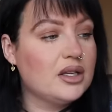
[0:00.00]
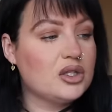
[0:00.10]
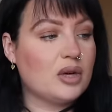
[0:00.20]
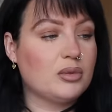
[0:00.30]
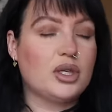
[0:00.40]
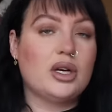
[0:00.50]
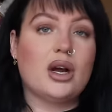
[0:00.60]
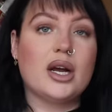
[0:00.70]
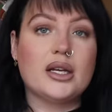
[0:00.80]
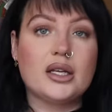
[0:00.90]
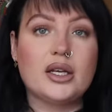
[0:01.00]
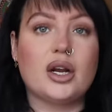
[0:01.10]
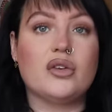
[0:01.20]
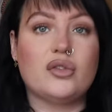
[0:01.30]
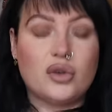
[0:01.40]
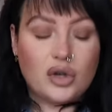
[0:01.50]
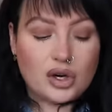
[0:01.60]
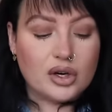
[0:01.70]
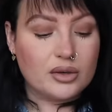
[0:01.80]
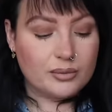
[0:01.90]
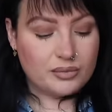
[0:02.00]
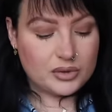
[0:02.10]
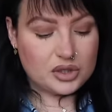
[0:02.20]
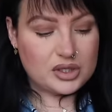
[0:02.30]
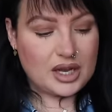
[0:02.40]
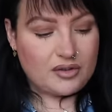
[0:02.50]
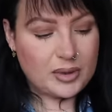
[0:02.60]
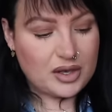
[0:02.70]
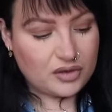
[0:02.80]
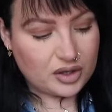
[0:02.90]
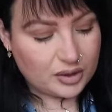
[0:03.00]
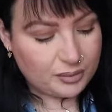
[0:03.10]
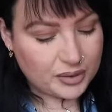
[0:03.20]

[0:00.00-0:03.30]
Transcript: So I'm going to like, you know, full on, just have a bit of a